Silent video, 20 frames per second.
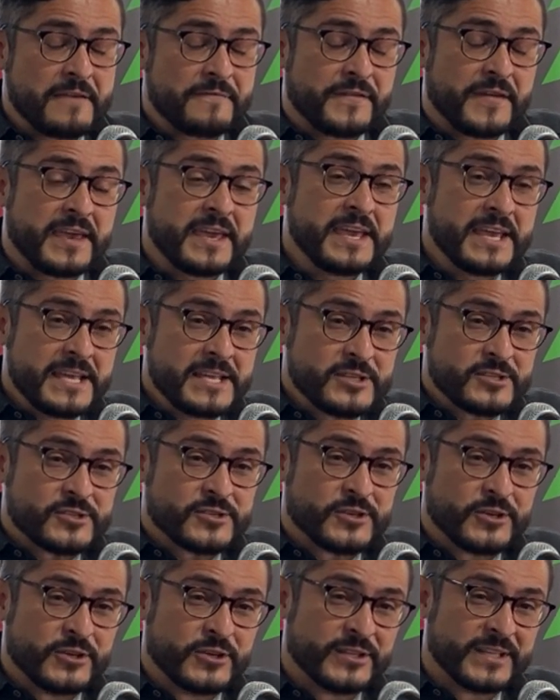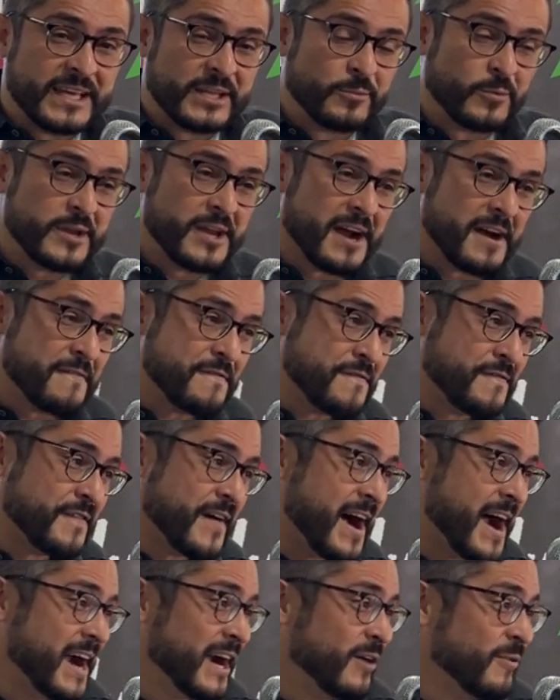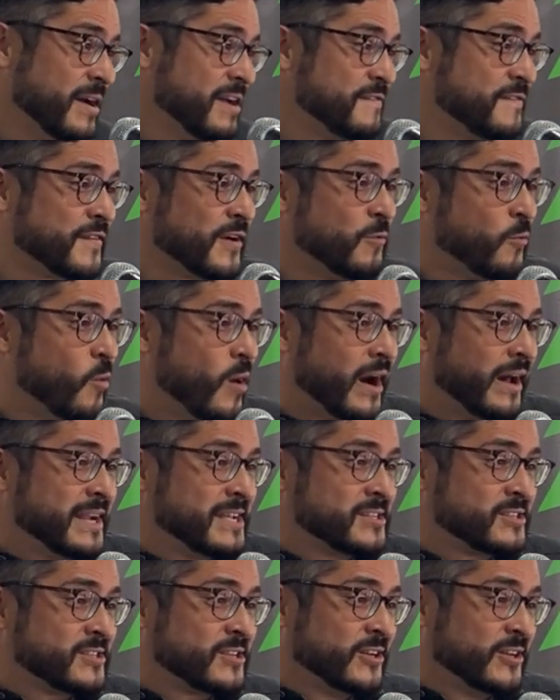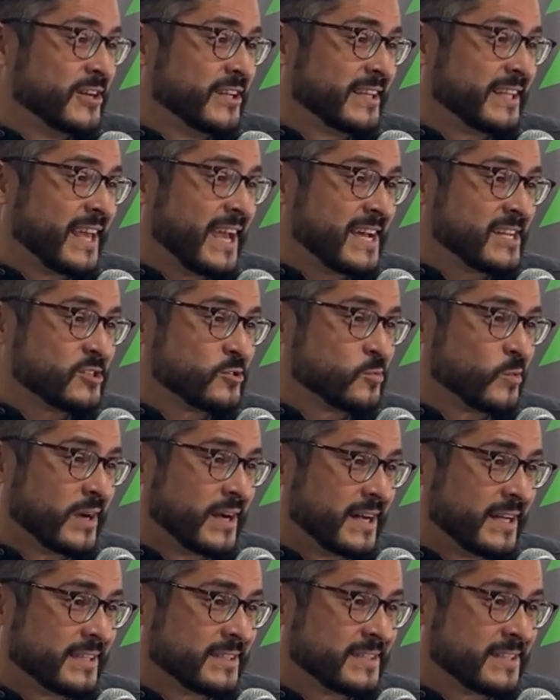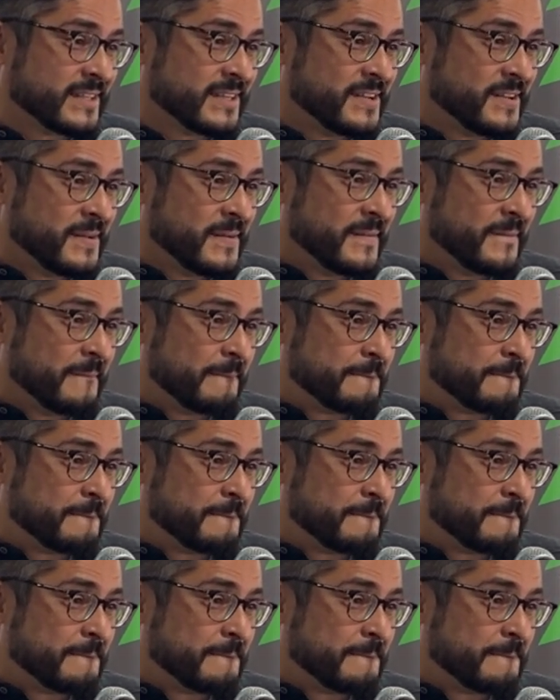if He is good and we are far away from what is good, guess what?